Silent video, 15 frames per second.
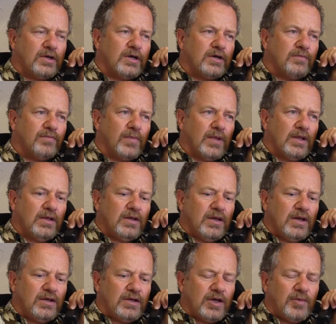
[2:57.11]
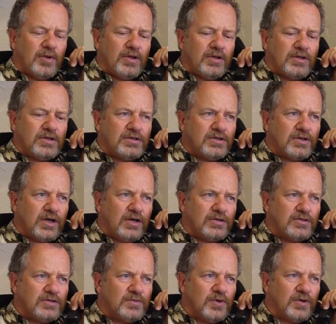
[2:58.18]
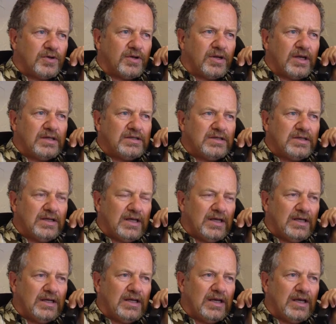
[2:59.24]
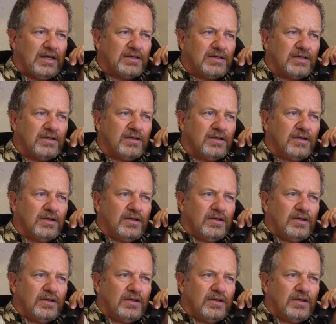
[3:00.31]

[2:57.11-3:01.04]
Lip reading: Okay. And a couple other things. Your house was built in 1988, and